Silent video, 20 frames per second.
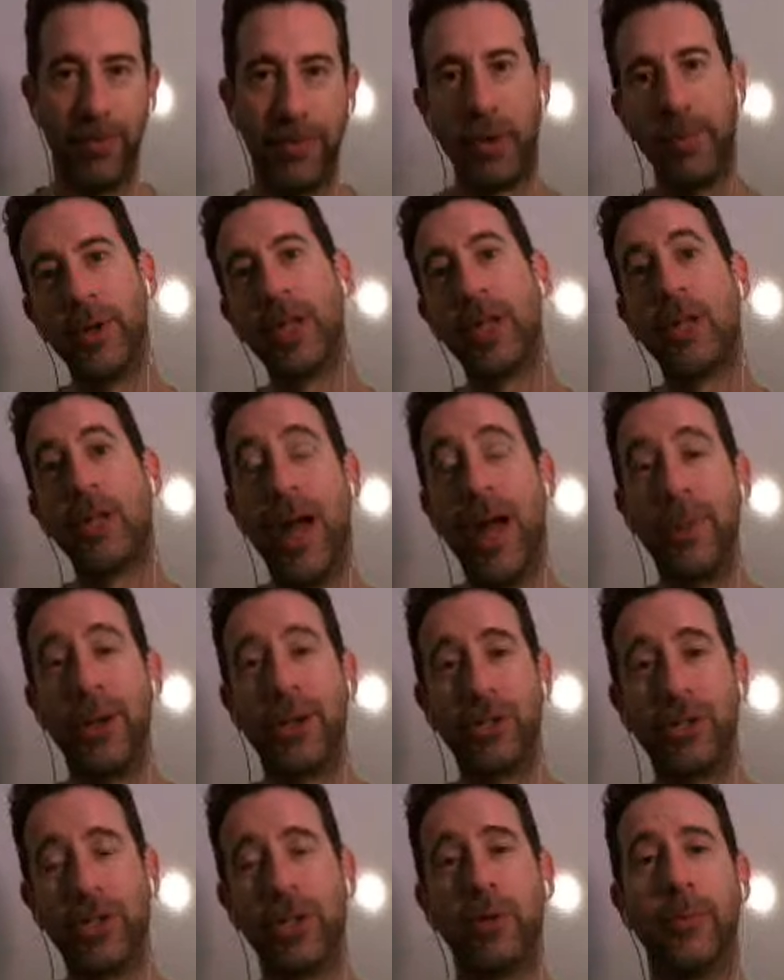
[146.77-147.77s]
And I'm
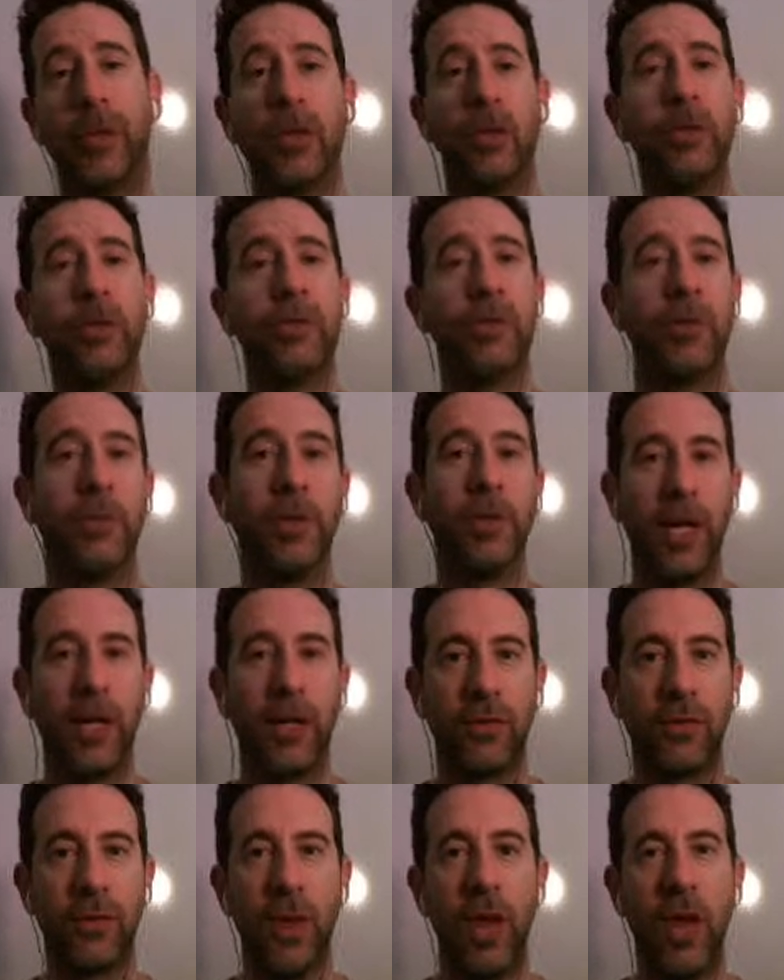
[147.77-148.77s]
actually going to include some
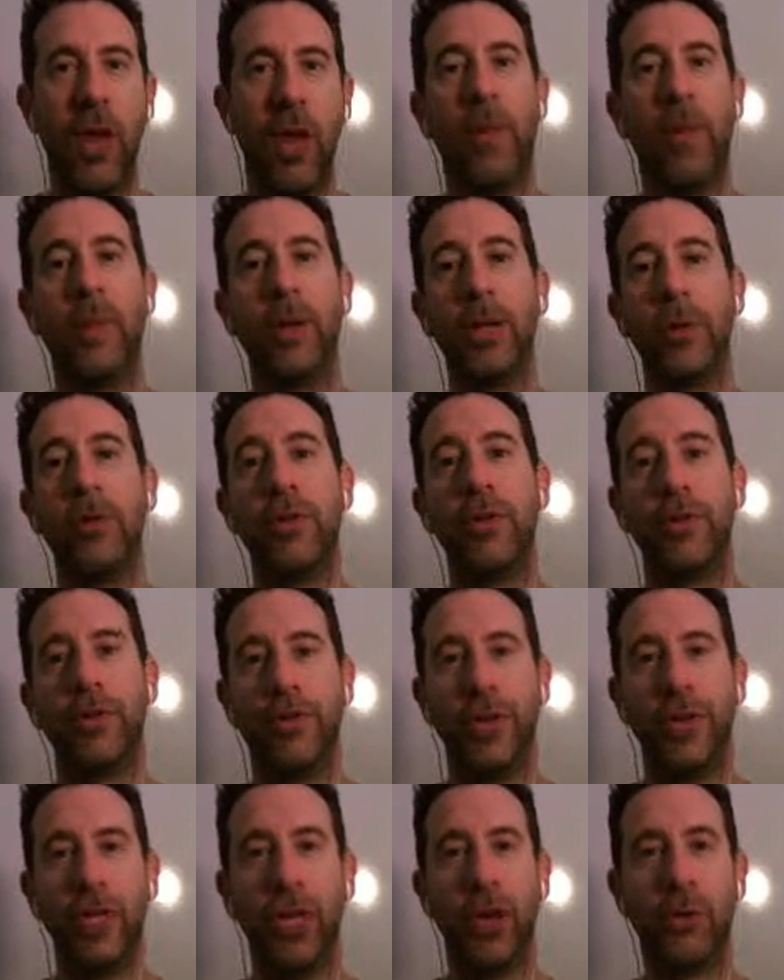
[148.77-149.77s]
links below this
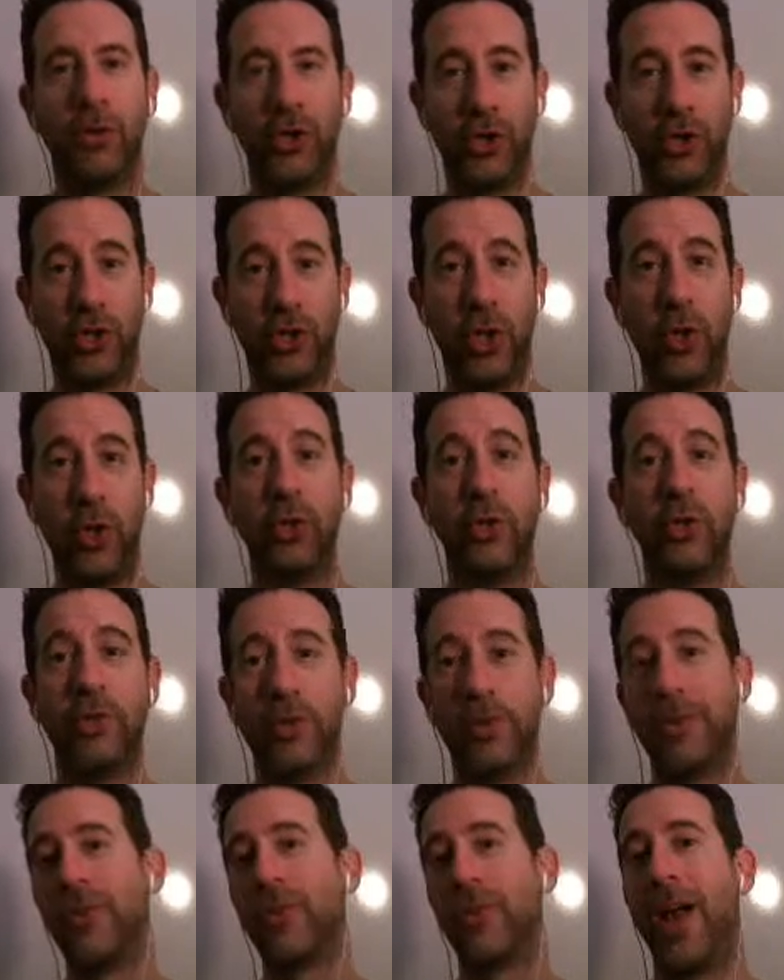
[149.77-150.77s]
video to show you
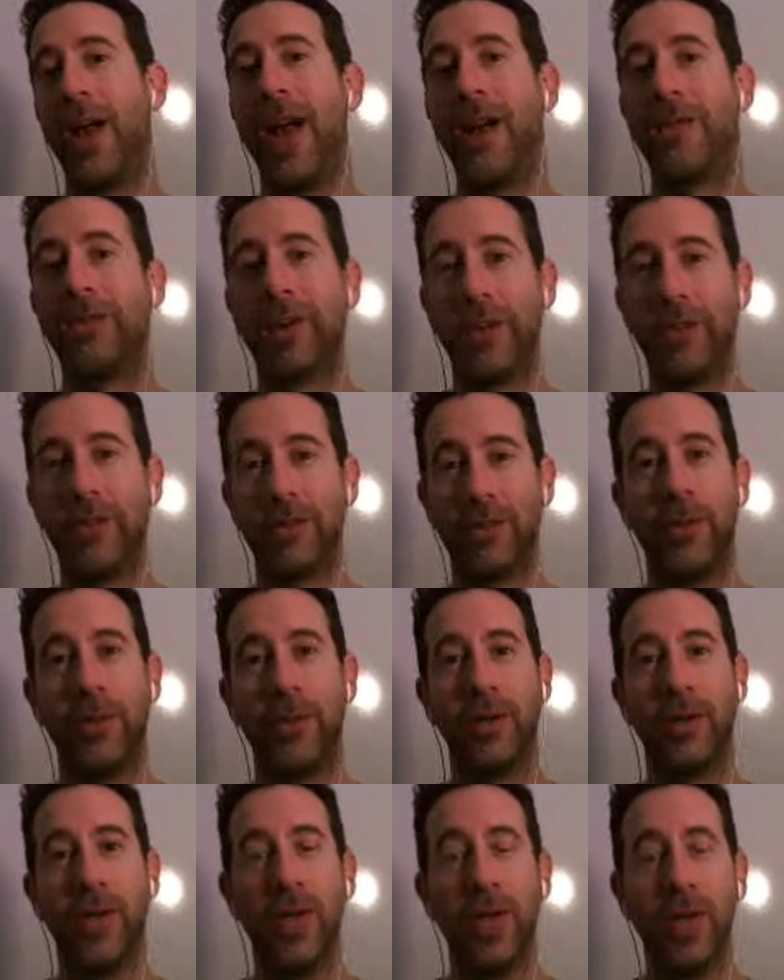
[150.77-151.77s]
some of the traffic and some of
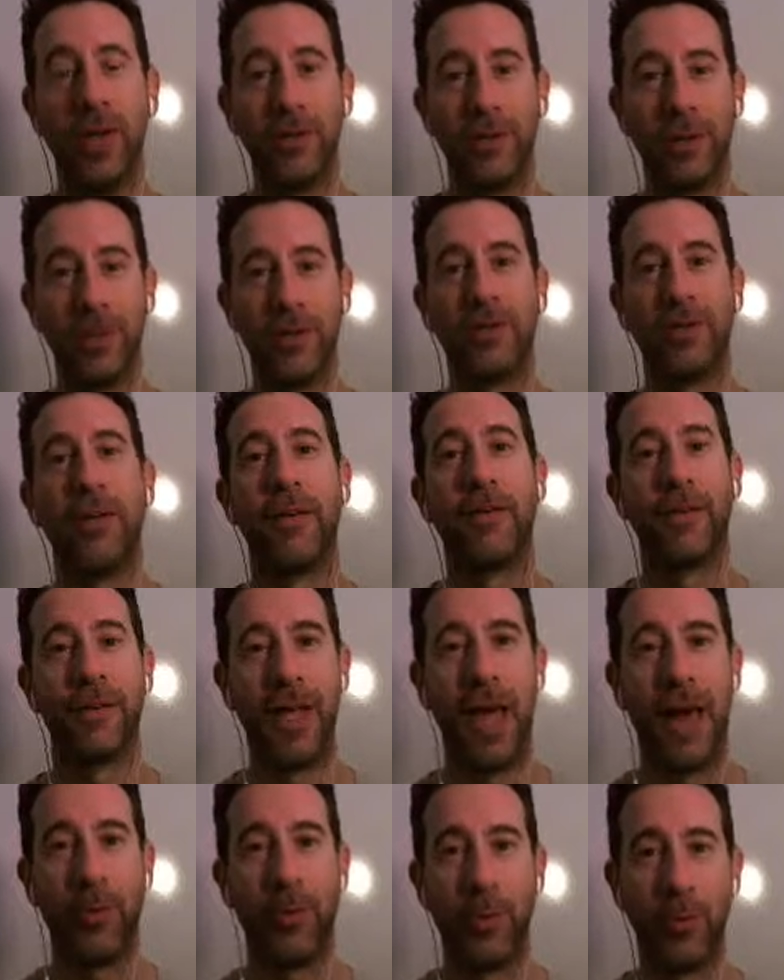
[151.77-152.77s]
the stuff that's
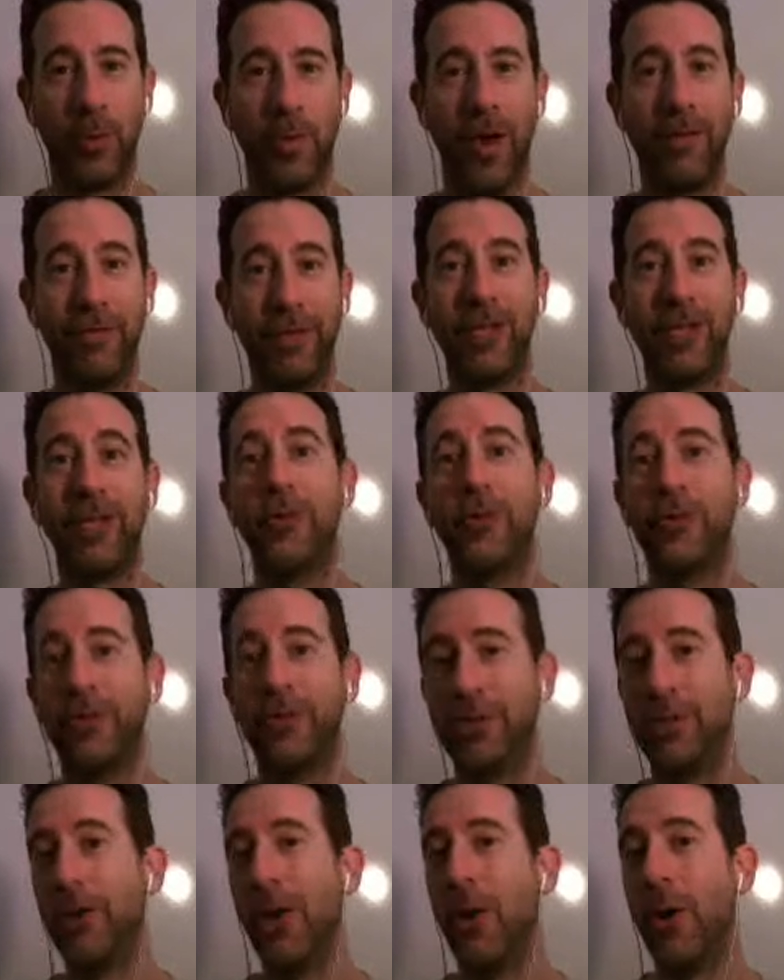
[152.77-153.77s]
happened with my videos, so
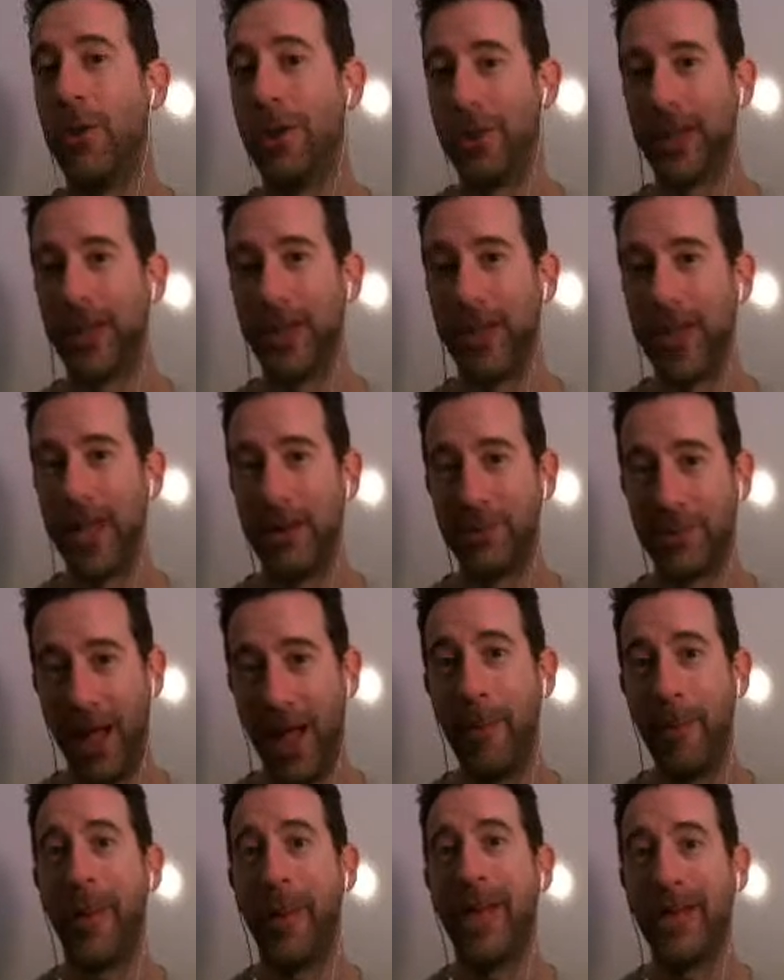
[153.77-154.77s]
you know that the claims that
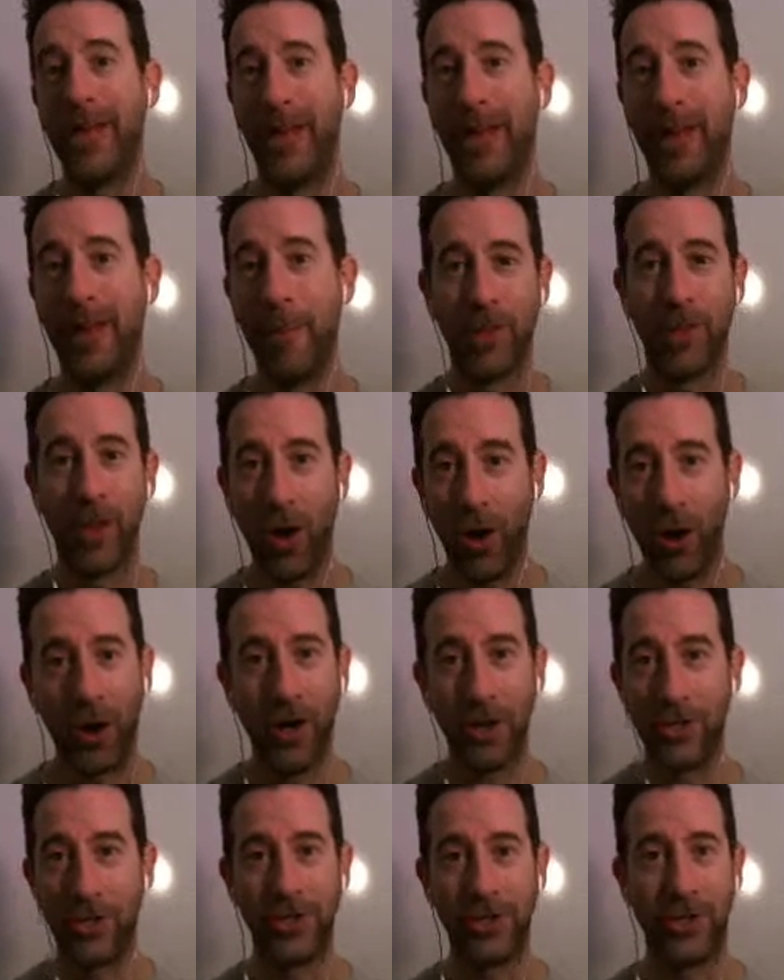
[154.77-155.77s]
I'm making
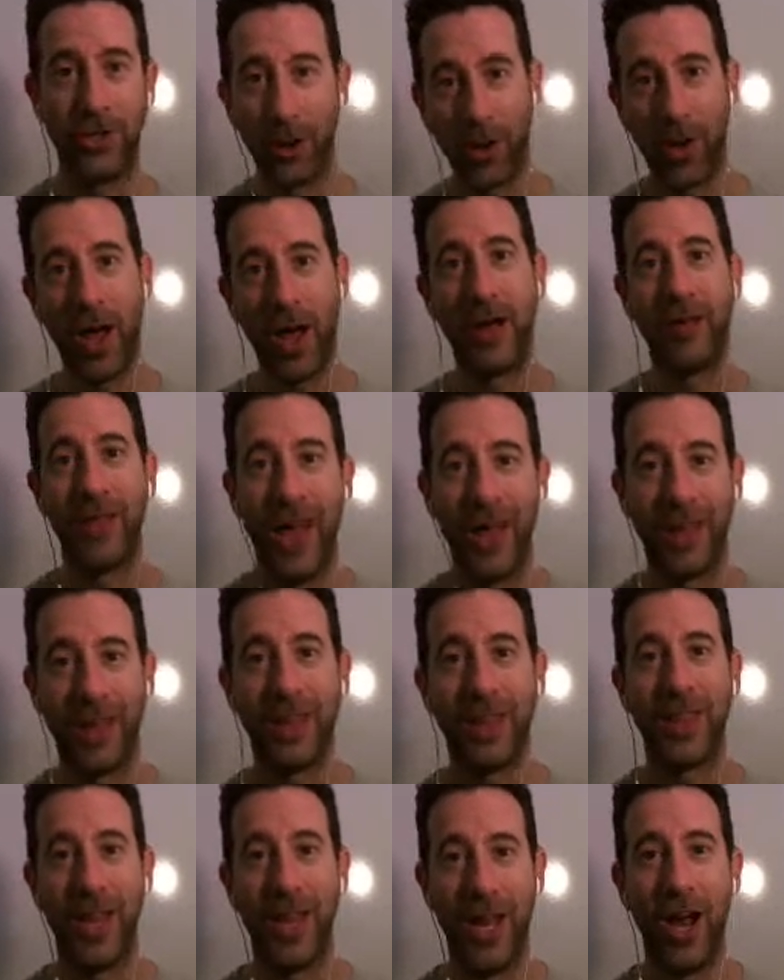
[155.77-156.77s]
aren't just kind of out of
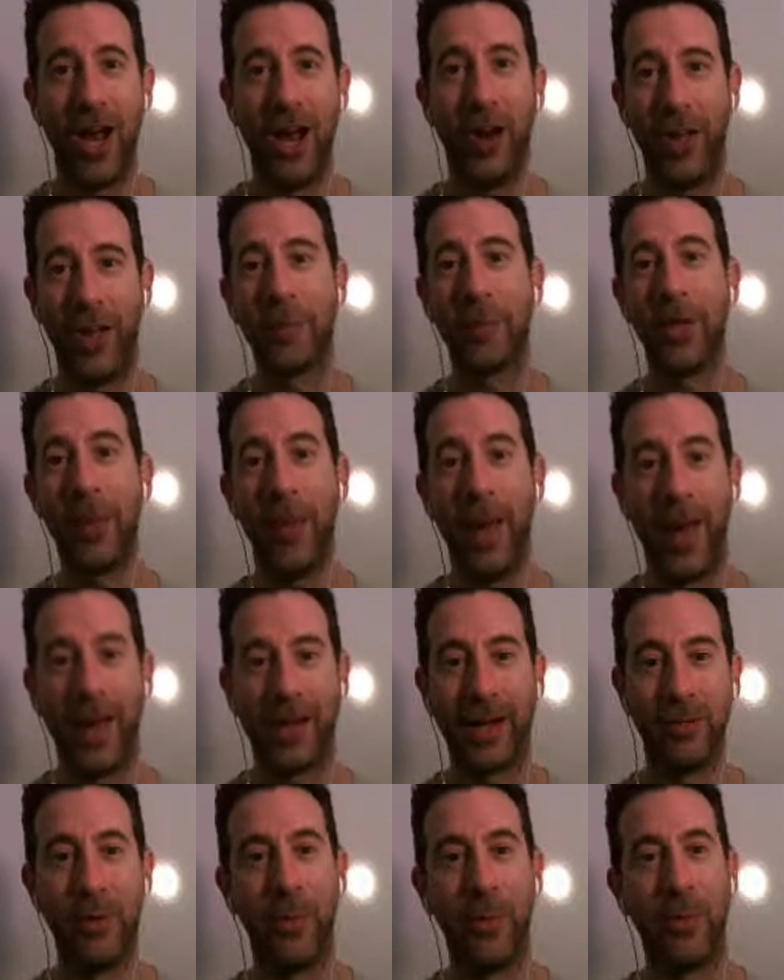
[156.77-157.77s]
thin air. I'm going to
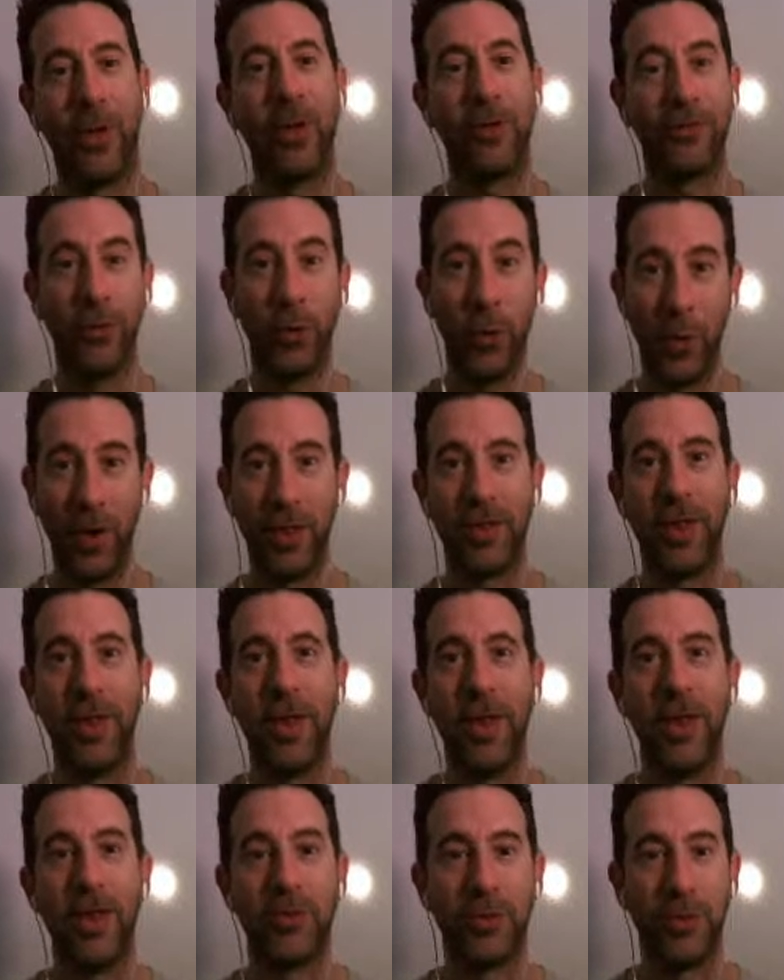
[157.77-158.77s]
back them up also with
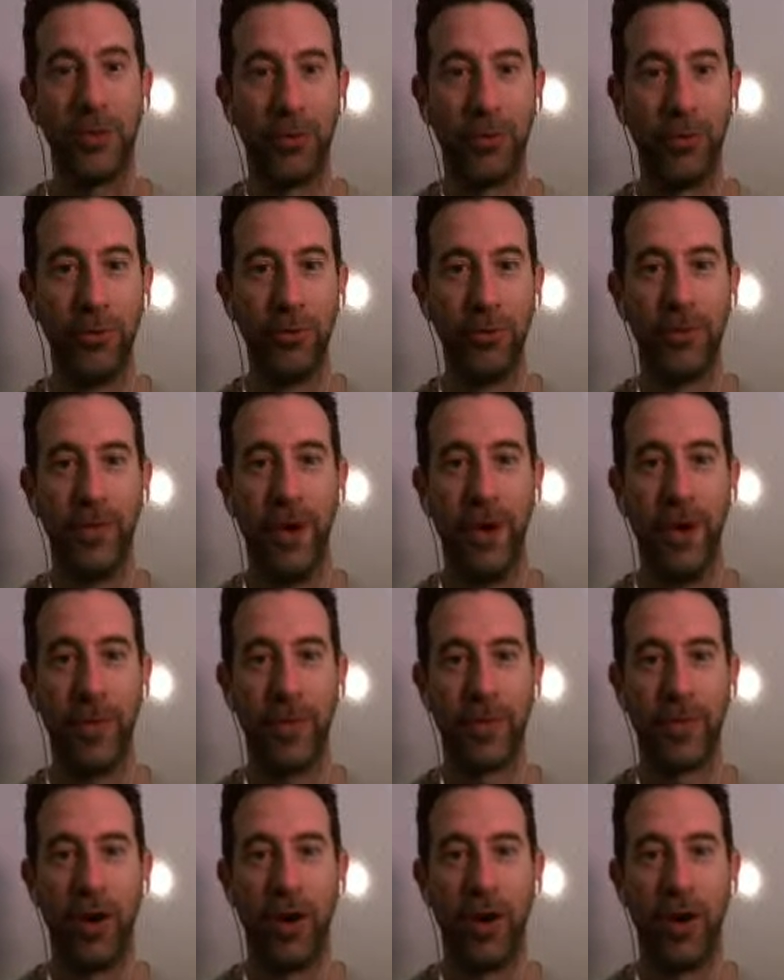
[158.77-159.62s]
some proof there.